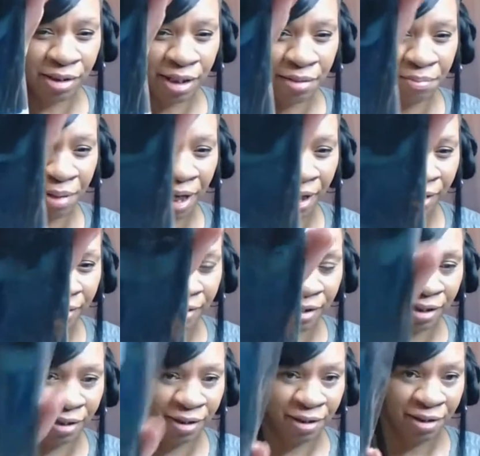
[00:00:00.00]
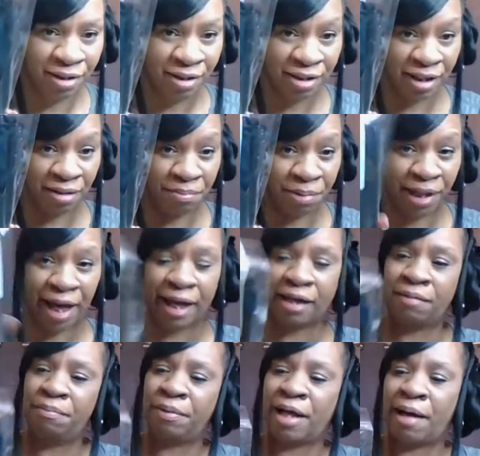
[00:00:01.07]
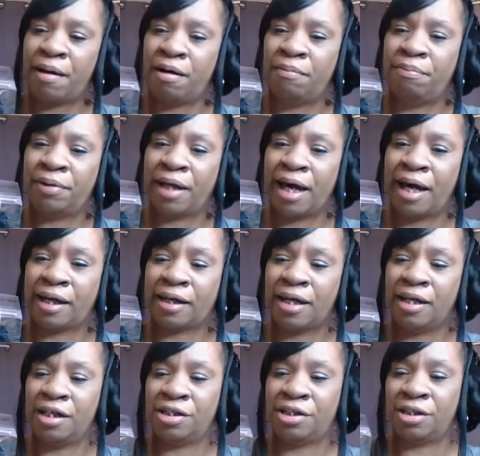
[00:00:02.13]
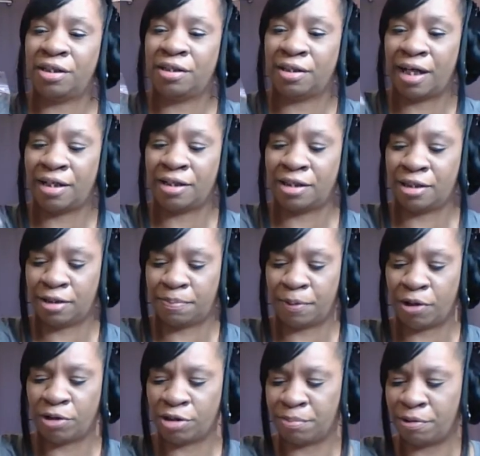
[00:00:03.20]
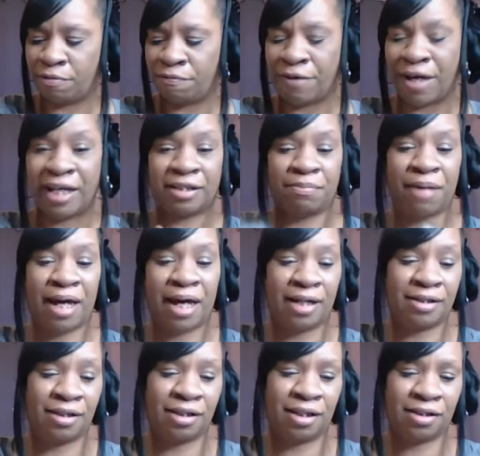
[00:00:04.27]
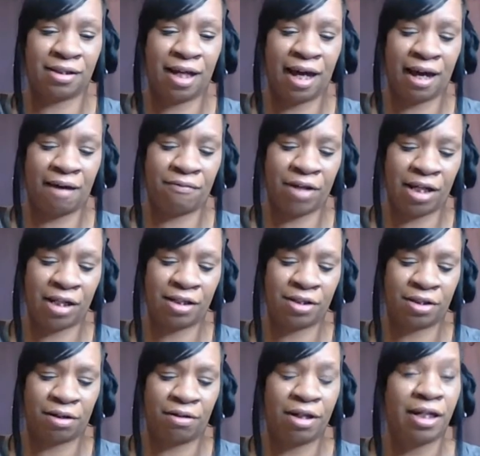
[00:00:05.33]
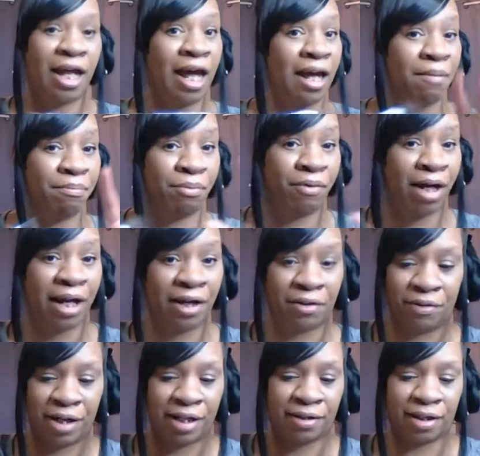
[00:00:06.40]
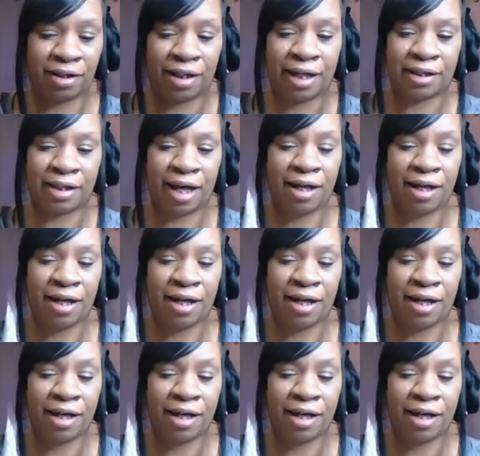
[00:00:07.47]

10 pack, see? 10 pack of, of black. And it just says disposable face mask. It doesn't have any certain name, brand, or anything like